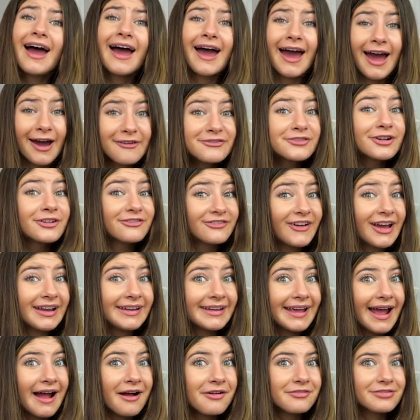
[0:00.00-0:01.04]
after
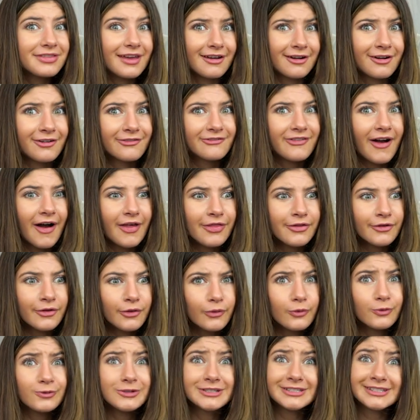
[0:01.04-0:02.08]
finding out that her father
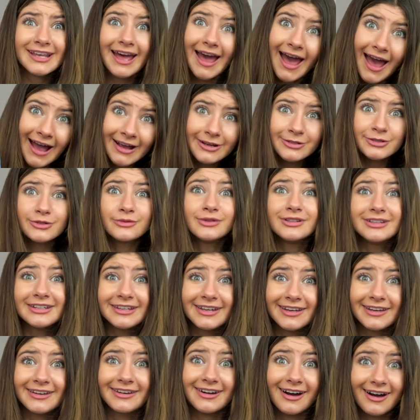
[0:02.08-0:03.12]
was
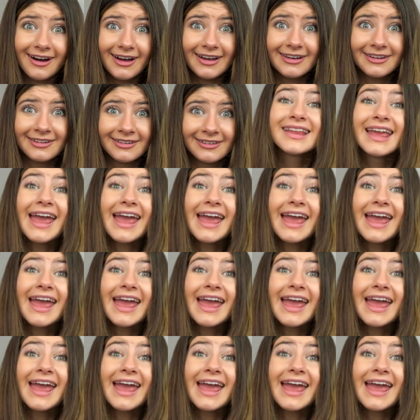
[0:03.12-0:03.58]
actually a god